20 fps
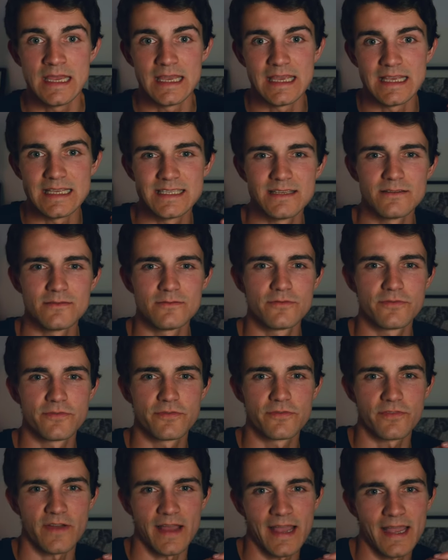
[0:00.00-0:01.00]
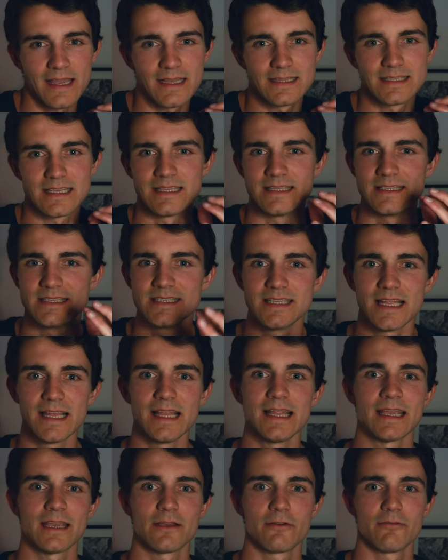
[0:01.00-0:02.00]
is in fact
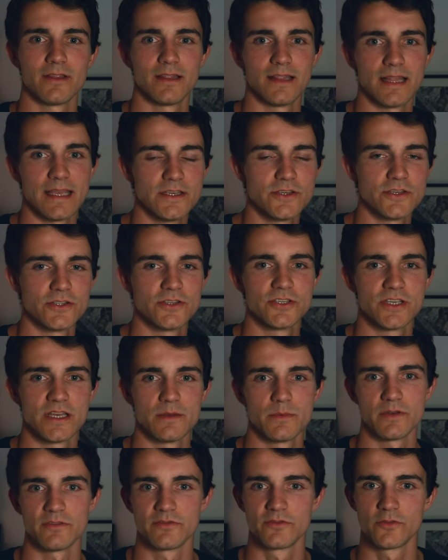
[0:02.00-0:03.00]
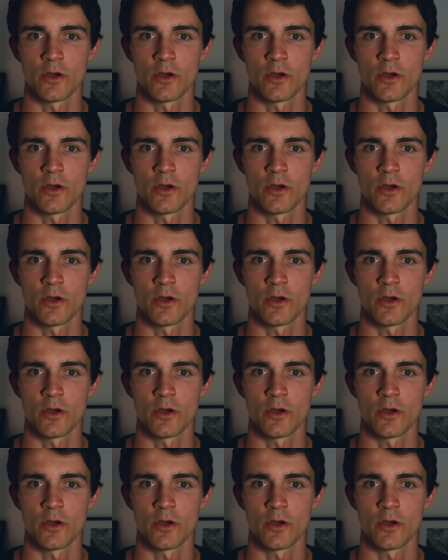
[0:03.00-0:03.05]
instilling a relationship of